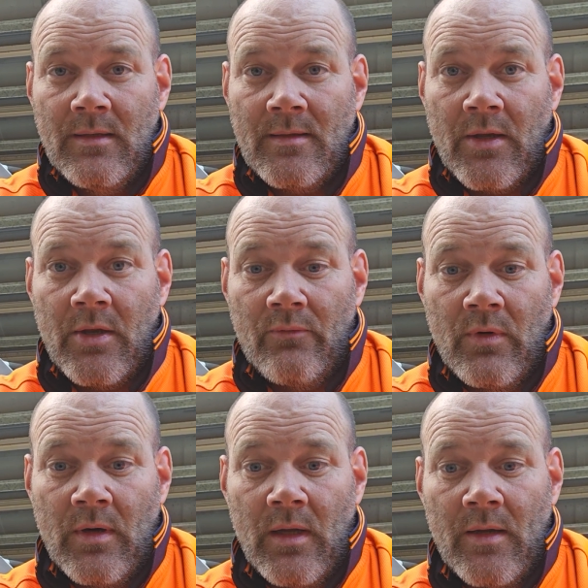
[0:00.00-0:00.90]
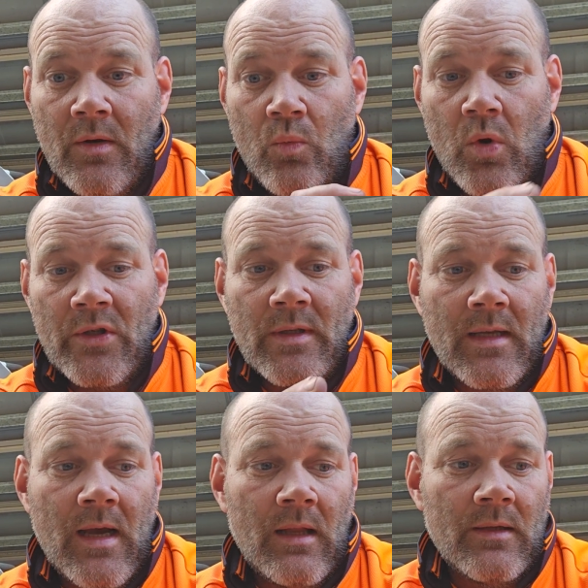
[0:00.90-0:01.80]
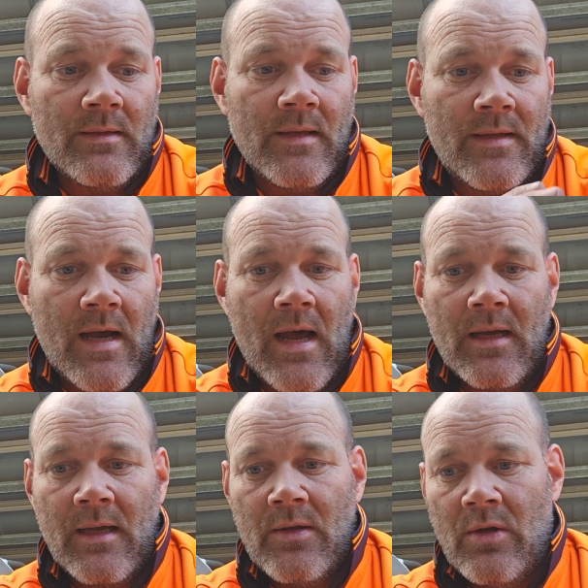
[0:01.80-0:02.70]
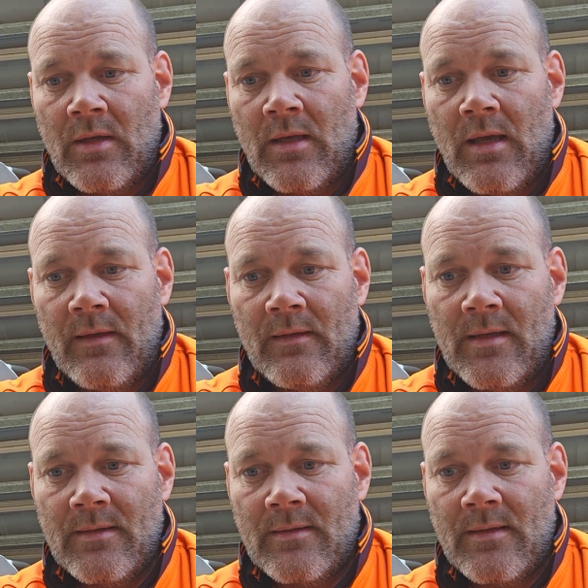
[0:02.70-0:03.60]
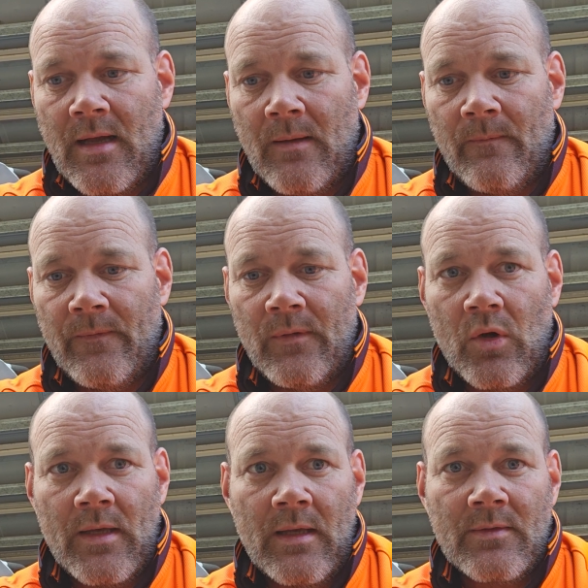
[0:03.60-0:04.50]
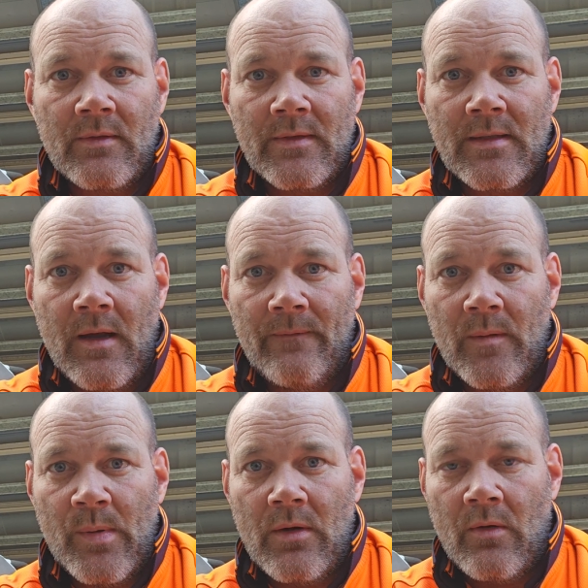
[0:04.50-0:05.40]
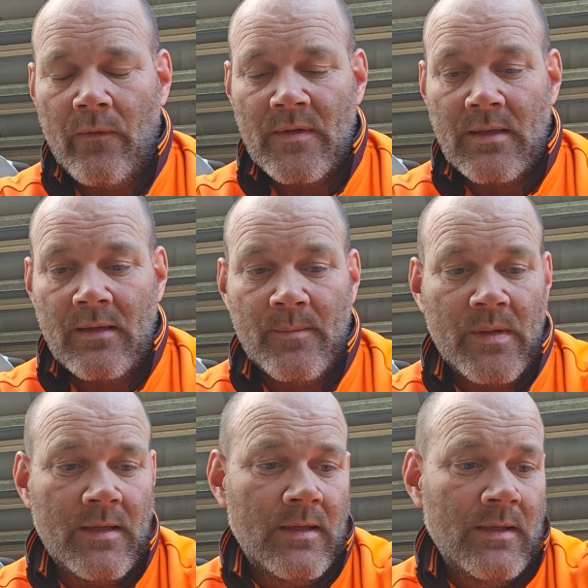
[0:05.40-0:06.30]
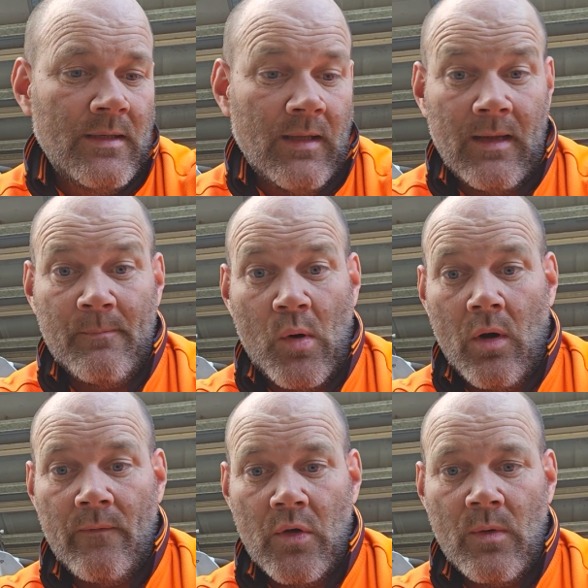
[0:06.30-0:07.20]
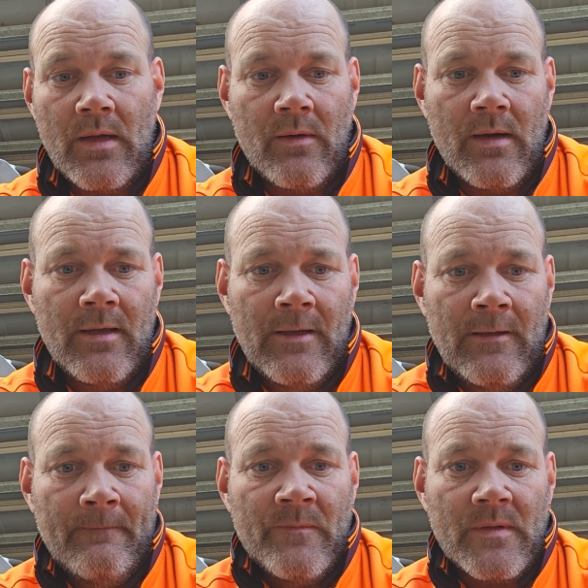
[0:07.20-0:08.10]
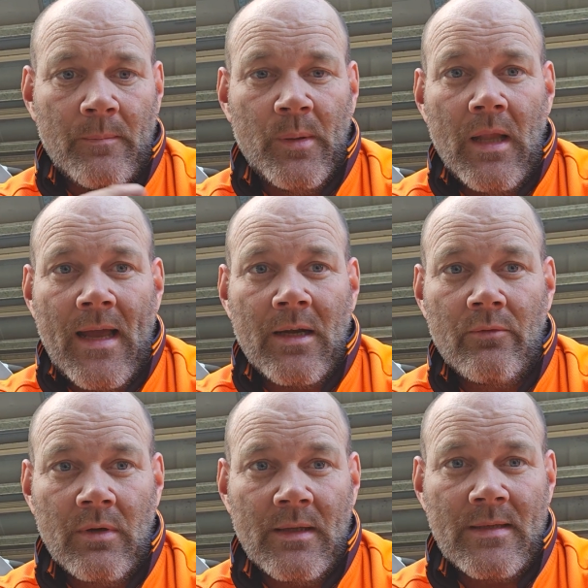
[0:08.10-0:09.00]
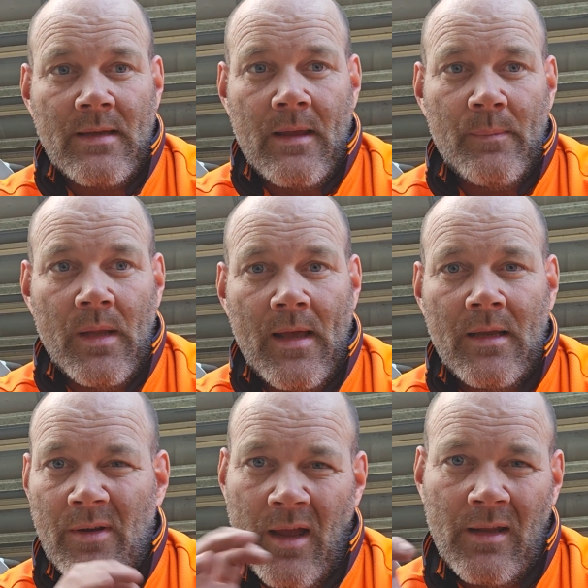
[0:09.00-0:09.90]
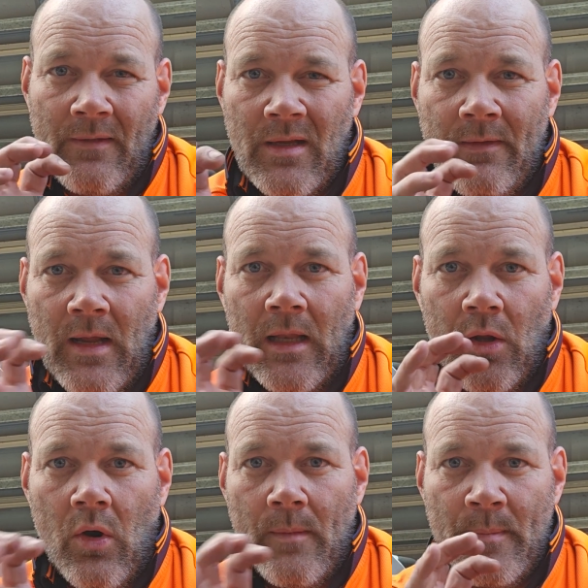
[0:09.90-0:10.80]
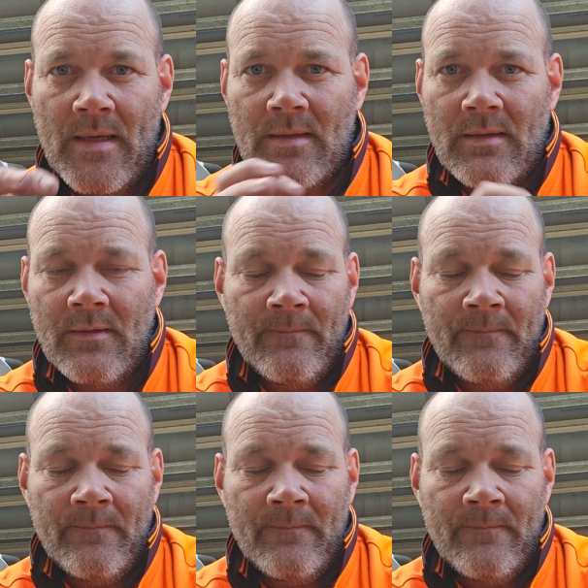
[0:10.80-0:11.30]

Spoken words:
So you really got to watch the colours. The darker you can get this flocking sort of stuff, the better off it's going to be, in my view anyway. So black will really stay black. We're going to have to give that light mist.